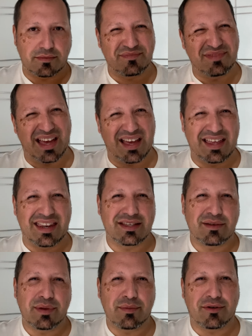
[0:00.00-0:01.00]
That, and
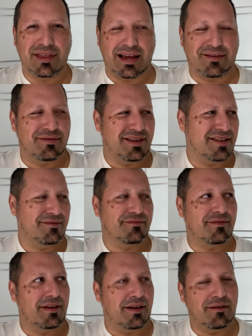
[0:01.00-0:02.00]
some people are like,
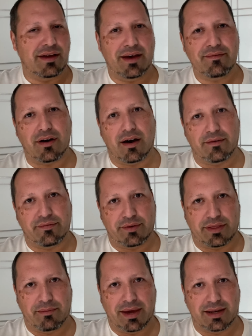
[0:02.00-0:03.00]
f off
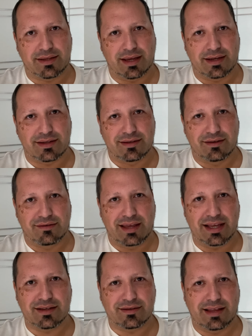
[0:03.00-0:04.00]
with the meditation, dude.
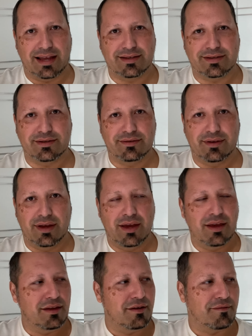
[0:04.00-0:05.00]
That's that's
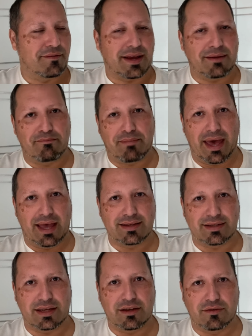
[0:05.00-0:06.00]
you're freaking
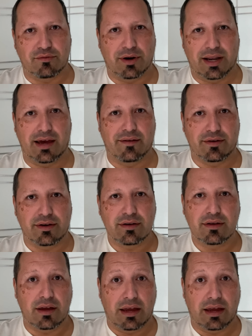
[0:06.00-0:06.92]
pansy, you whatever.